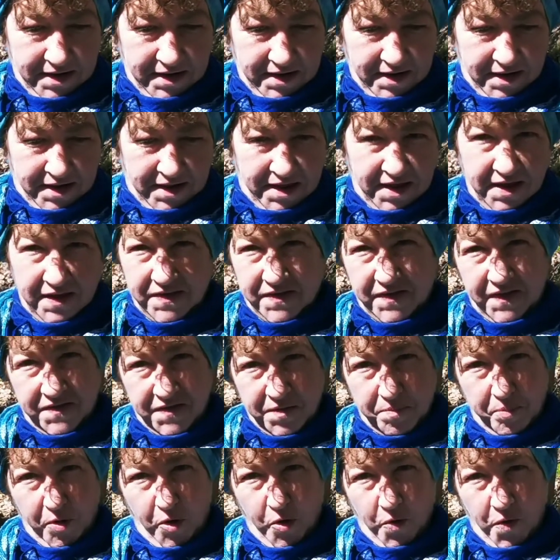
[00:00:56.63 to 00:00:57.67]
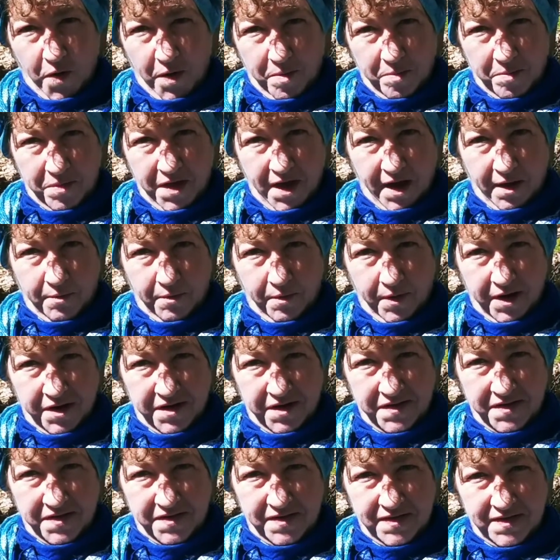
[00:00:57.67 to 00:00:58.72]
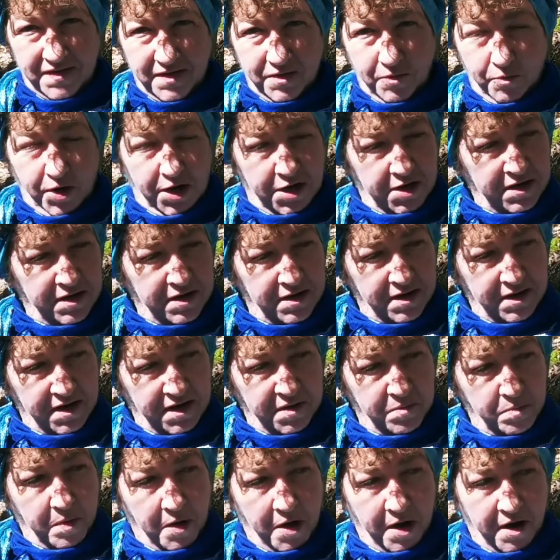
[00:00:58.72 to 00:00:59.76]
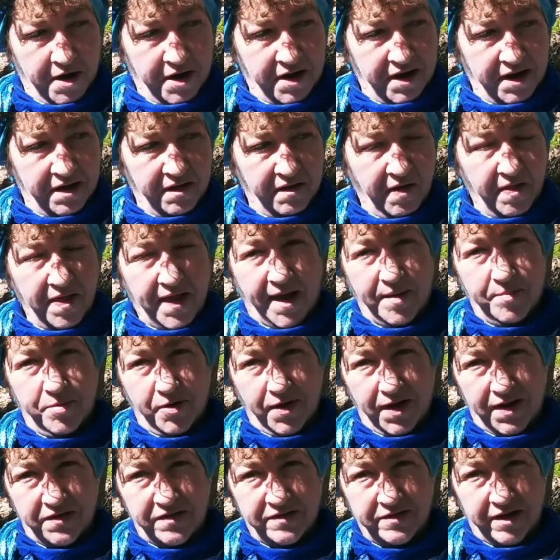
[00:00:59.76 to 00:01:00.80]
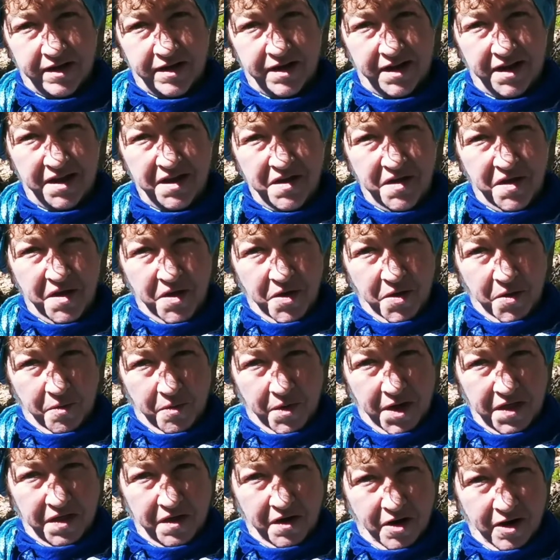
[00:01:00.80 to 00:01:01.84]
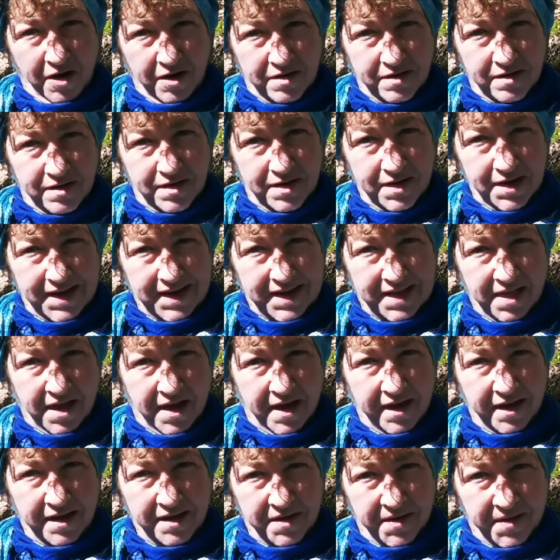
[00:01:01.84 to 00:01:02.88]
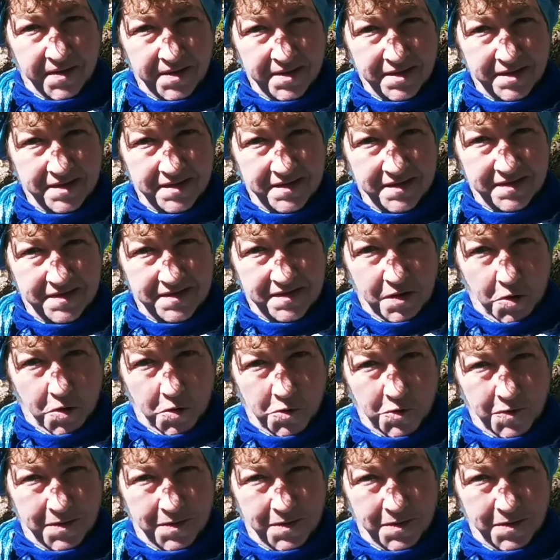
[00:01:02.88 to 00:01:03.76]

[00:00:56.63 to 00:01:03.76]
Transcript: this is a poem that was written in part in collaboration with Arden Eli Hill. So